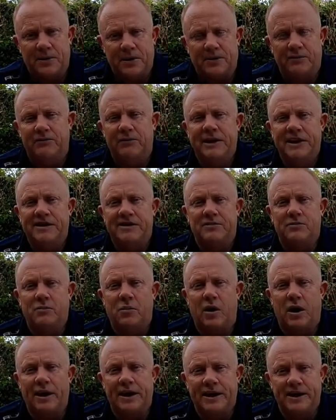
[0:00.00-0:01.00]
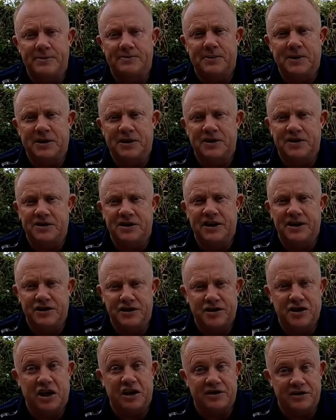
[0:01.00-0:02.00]
And the reason why is because they're
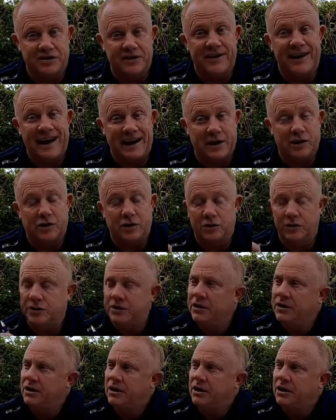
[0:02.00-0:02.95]
just that good.